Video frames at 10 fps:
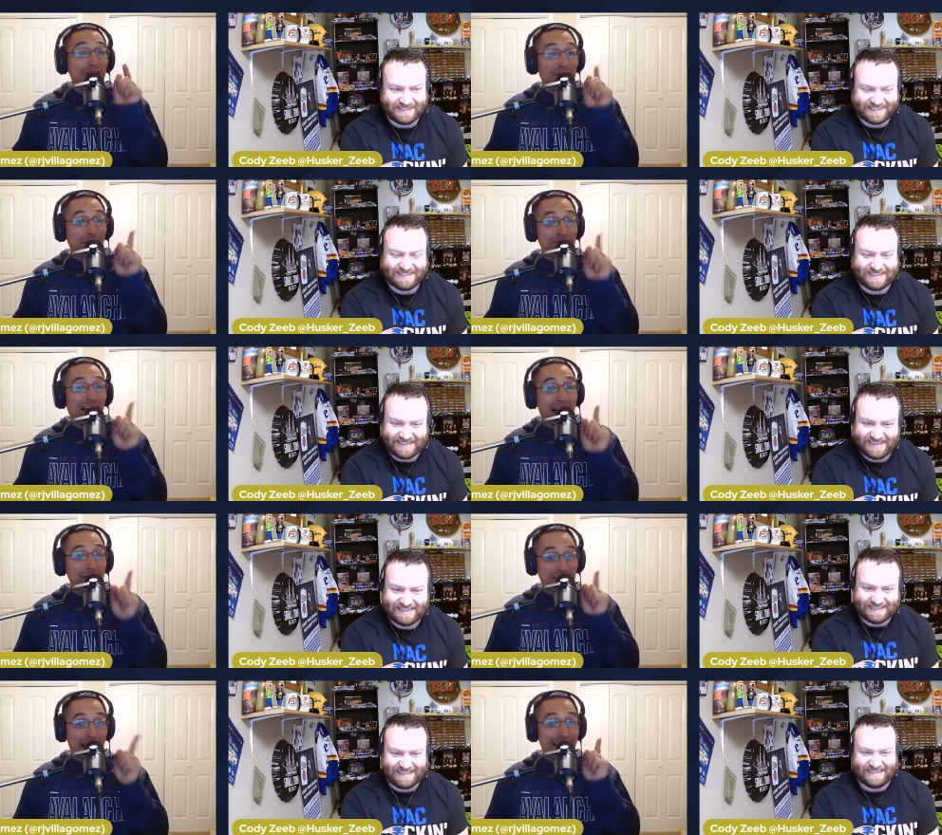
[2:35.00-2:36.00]

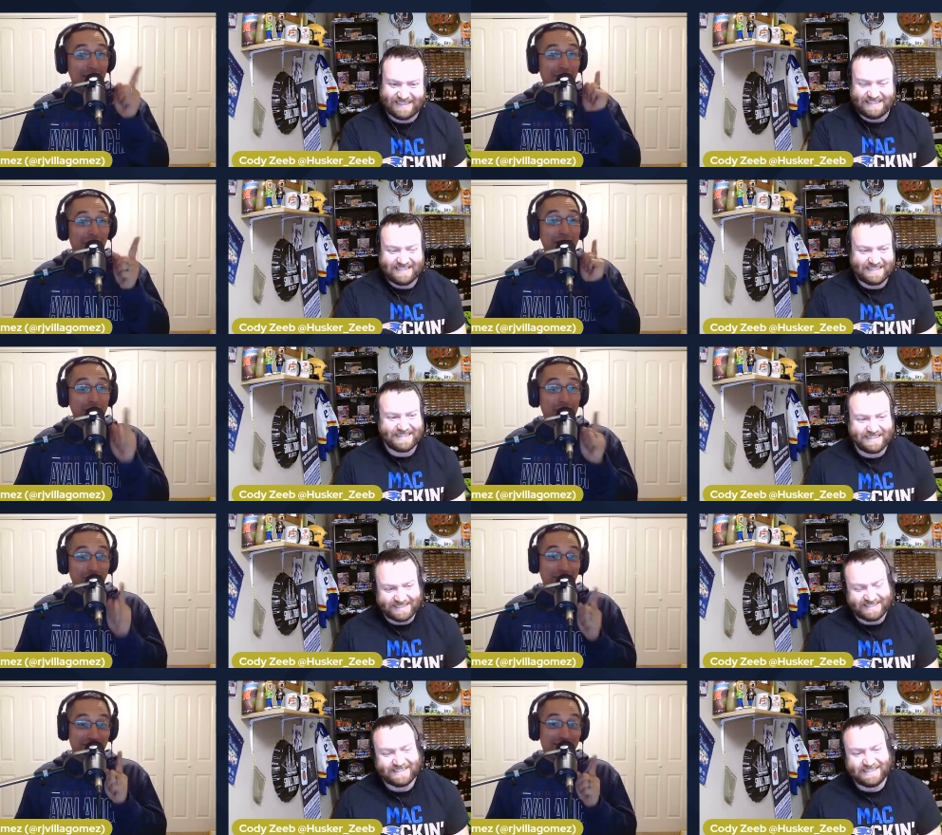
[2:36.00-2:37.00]
Speaker 1: sometimes I get very
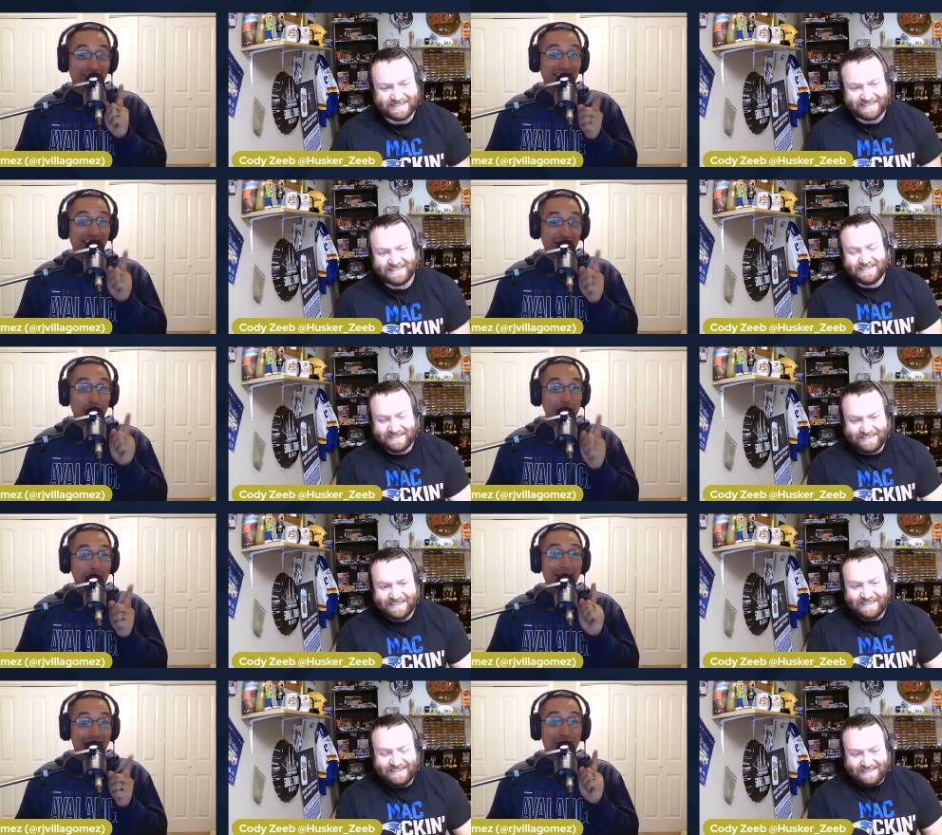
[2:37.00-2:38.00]
nervous that we
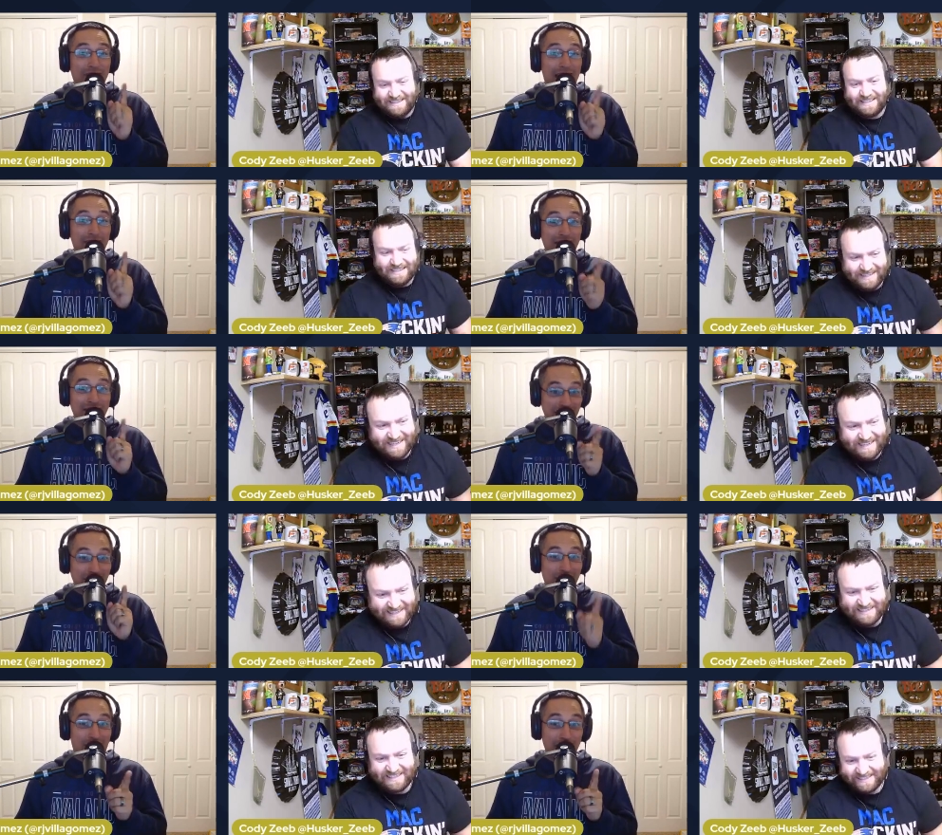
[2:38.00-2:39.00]
may never have anything
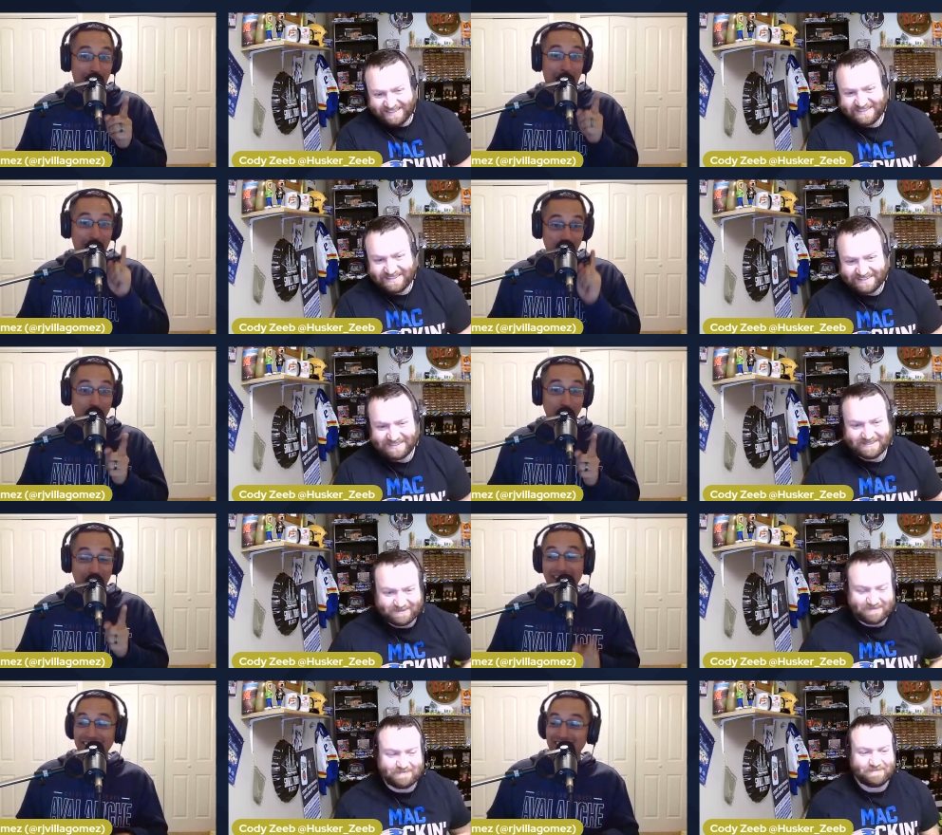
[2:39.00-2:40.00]
to talk about on
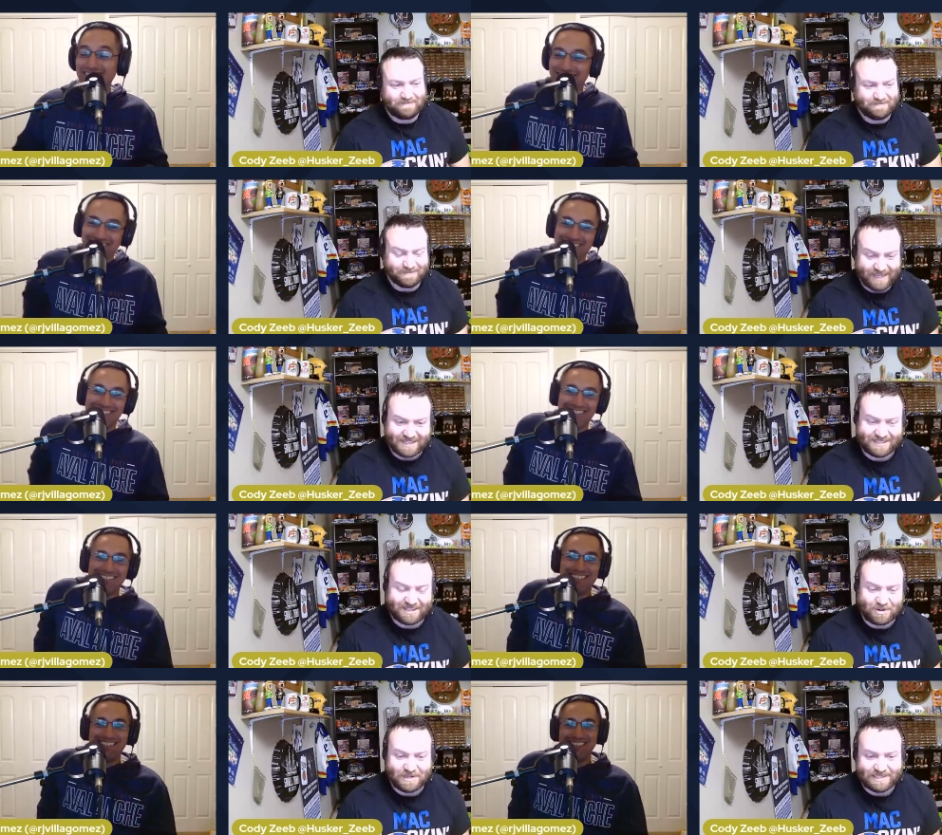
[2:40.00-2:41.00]
Tuesdays.
Speaker 2: Yes,
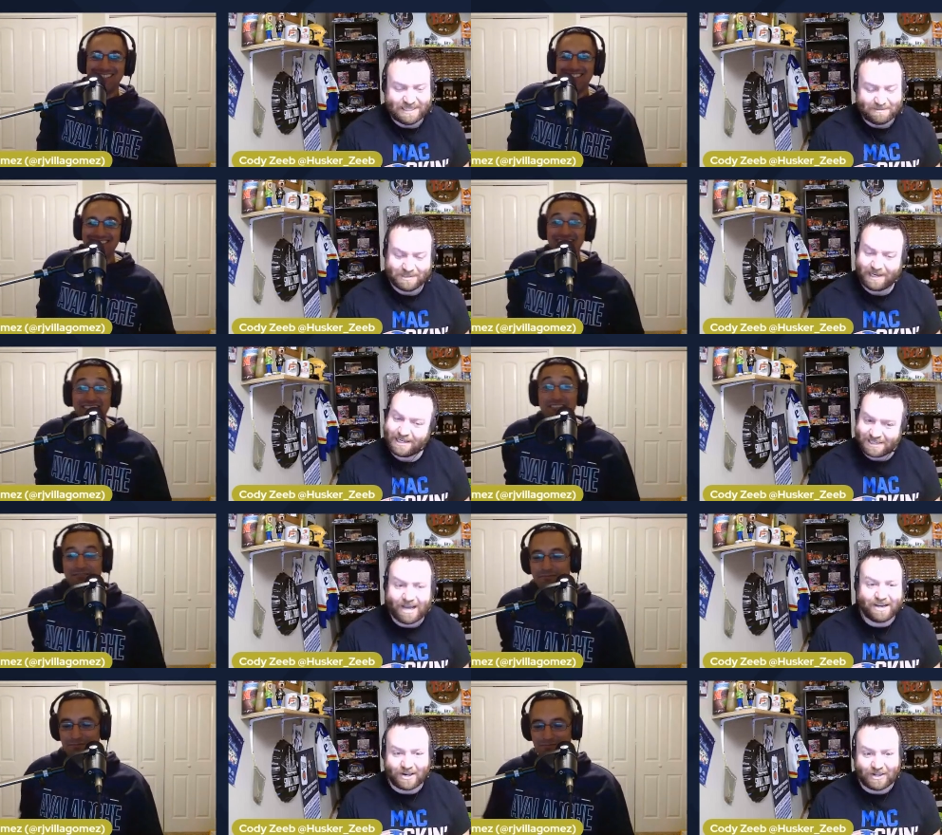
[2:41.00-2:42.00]
it always seems like it's
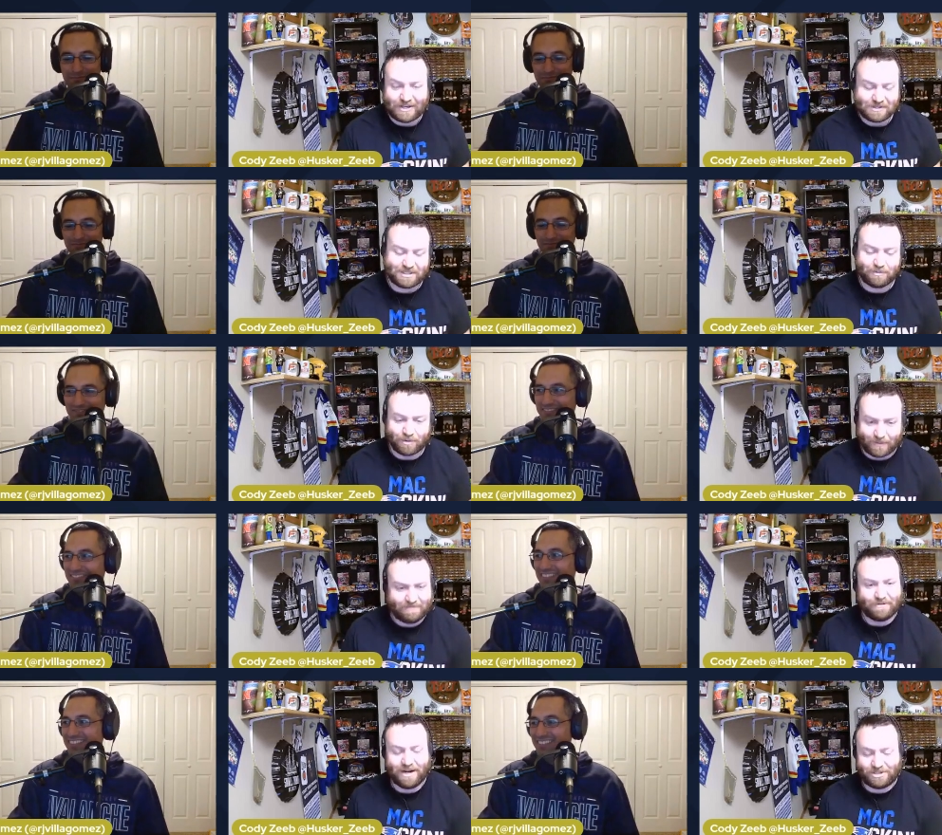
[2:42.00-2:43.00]
cutting it close and we're
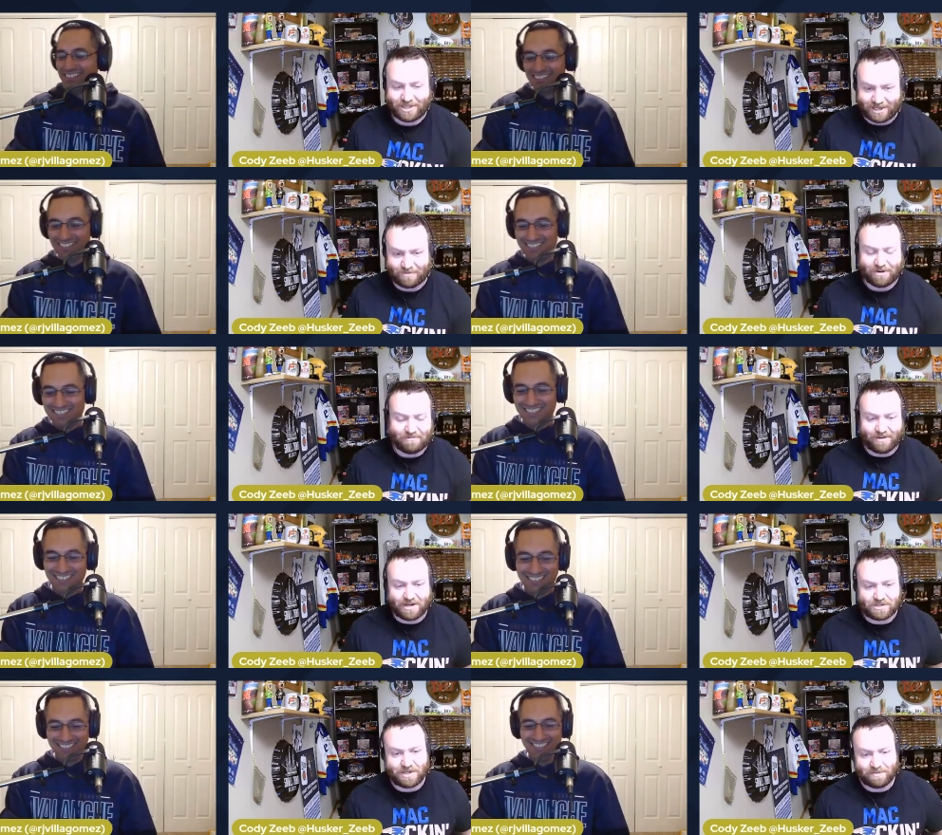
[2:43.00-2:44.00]
refreshing and
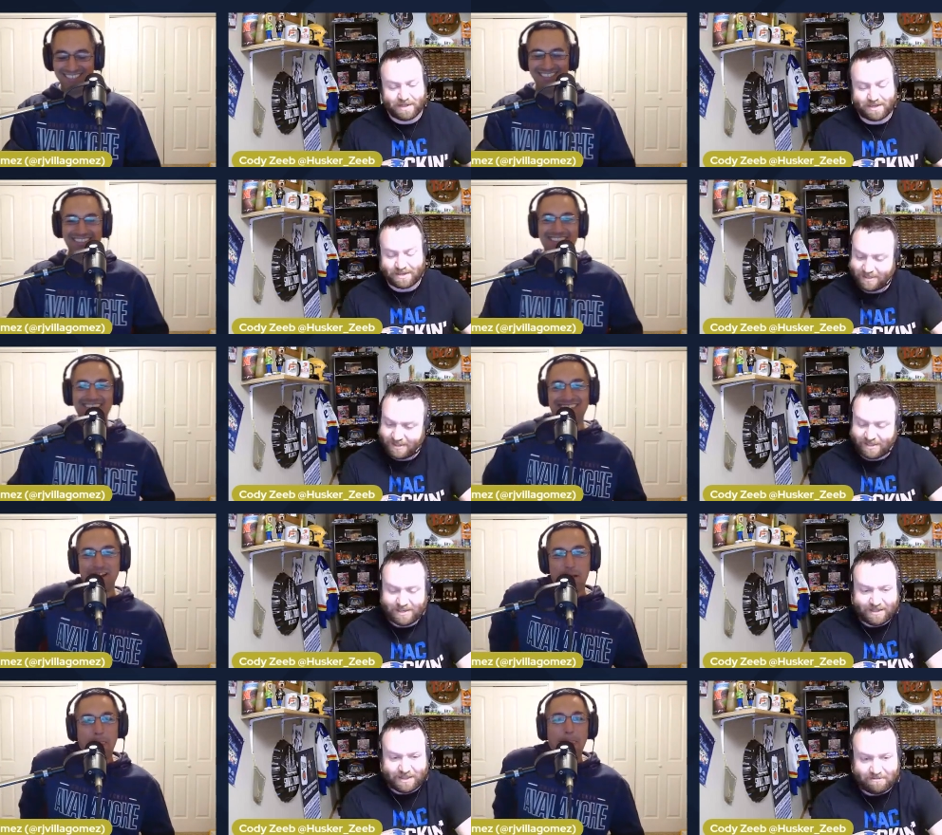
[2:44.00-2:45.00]
refreshing, but
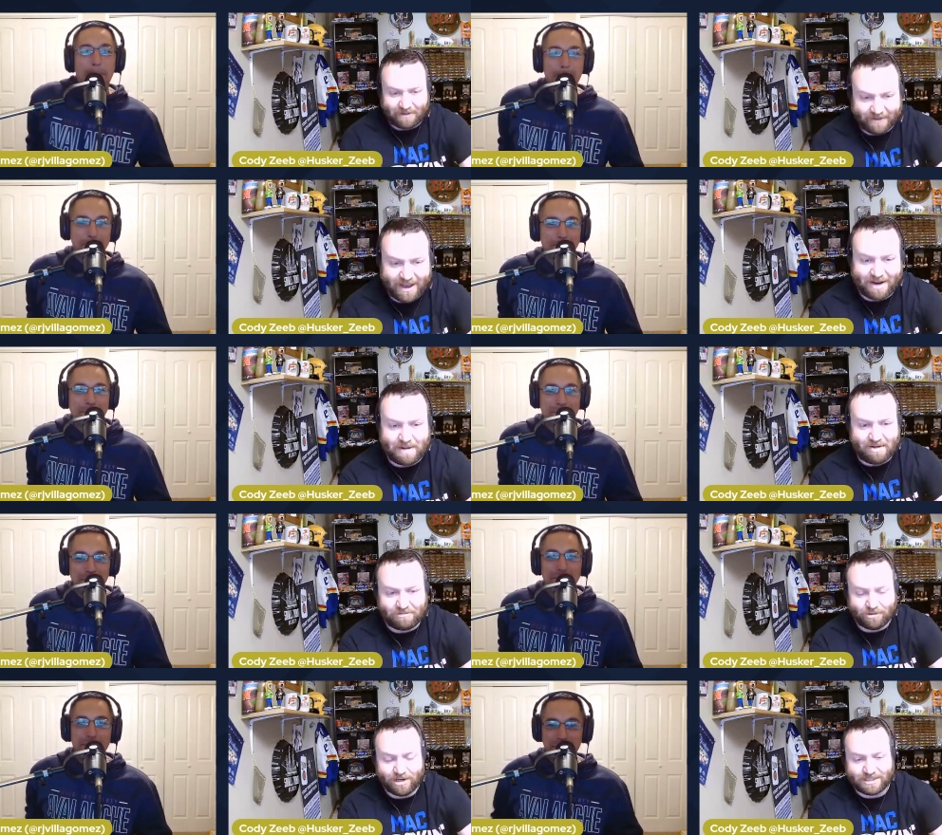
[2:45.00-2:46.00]
they finally got them
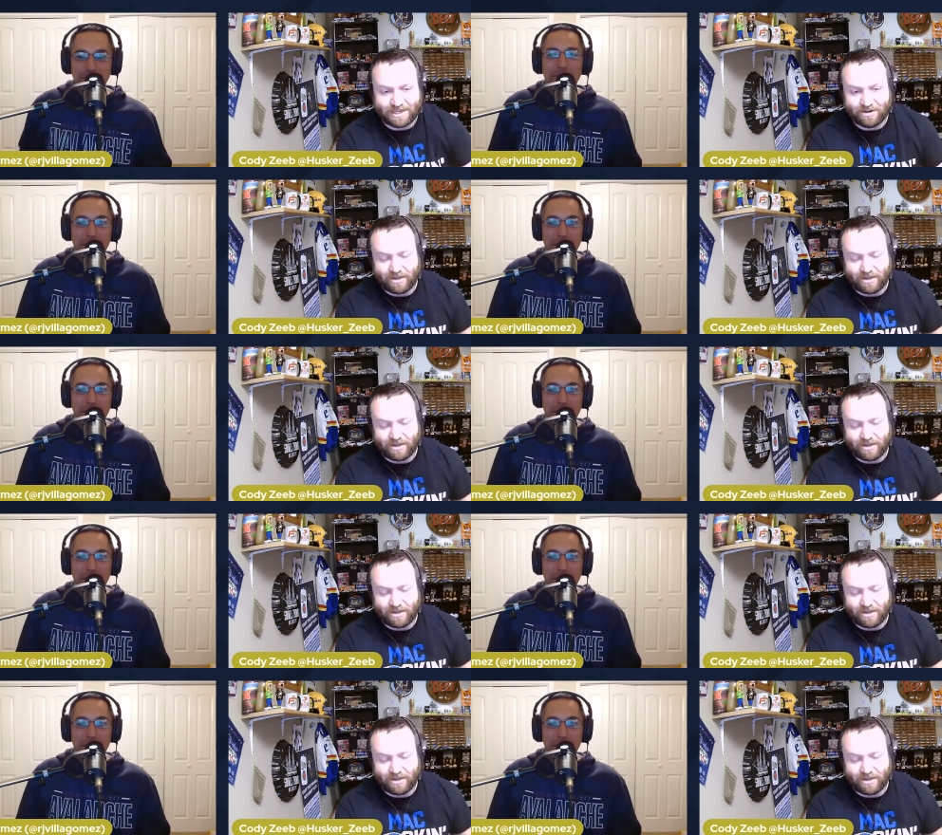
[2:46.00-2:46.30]
out for us. Here